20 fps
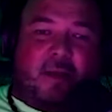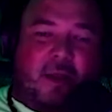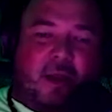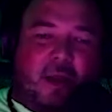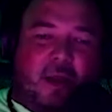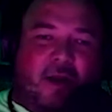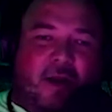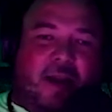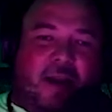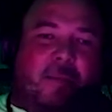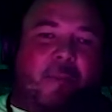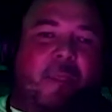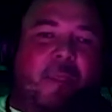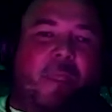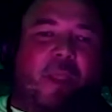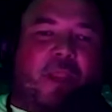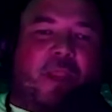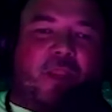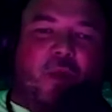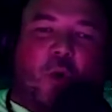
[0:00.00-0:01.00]
All right.
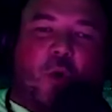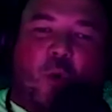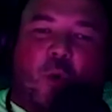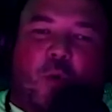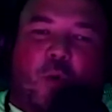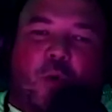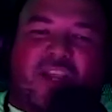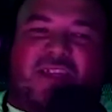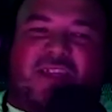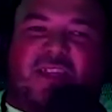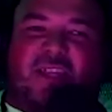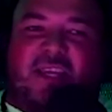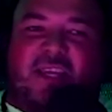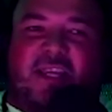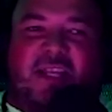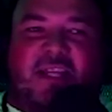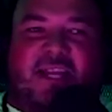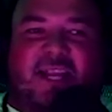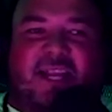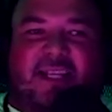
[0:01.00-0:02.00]
The only
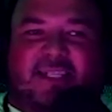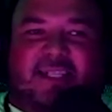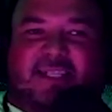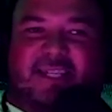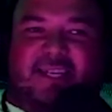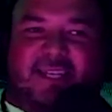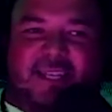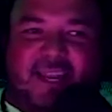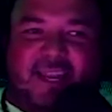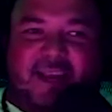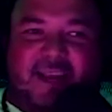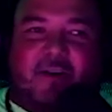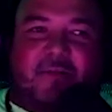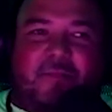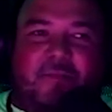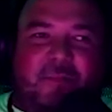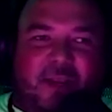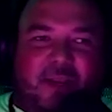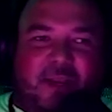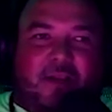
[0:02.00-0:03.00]
thing that has deterred
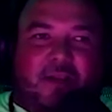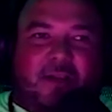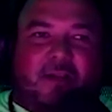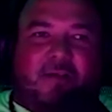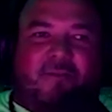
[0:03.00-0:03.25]
me